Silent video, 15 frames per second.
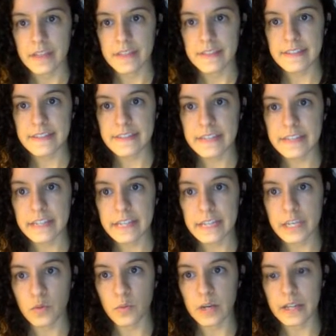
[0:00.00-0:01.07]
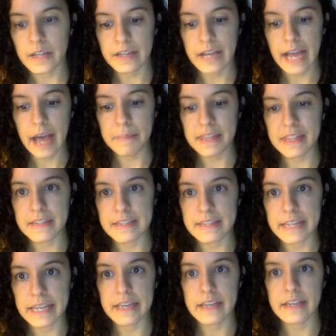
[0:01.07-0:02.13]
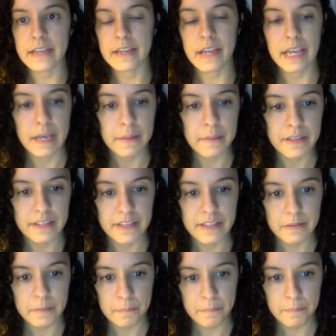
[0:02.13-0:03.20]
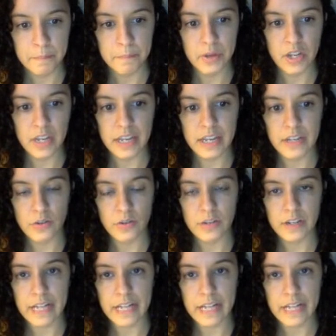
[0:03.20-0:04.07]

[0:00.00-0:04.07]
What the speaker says: This is the link you want. Copy this link. put it in